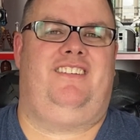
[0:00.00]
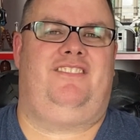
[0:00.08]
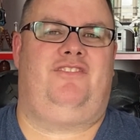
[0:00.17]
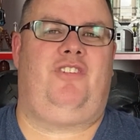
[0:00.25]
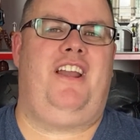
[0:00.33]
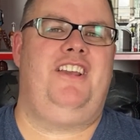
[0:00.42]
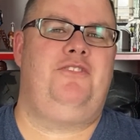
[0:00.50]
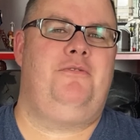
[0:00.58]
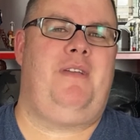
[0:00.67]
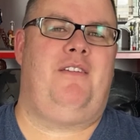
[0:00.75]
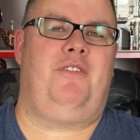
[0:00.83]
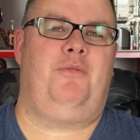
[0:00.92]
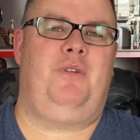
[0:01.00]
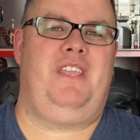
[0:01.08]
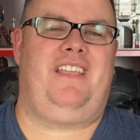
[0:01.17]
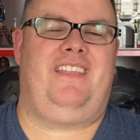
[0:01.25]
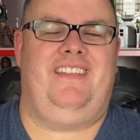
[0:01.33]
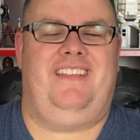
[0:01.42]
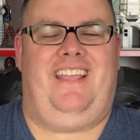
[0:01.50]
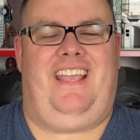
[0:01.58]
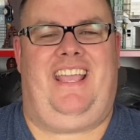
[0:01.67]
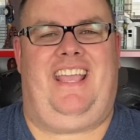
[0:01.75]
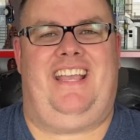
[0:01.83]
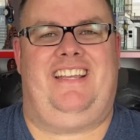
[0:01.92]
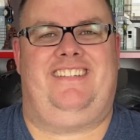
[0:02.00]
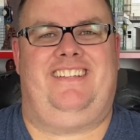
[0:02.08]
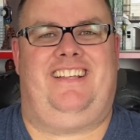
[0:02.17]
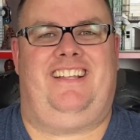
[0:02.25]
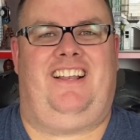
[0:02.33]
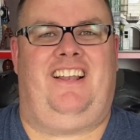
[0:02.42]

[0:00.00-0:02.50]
try to do them every week, and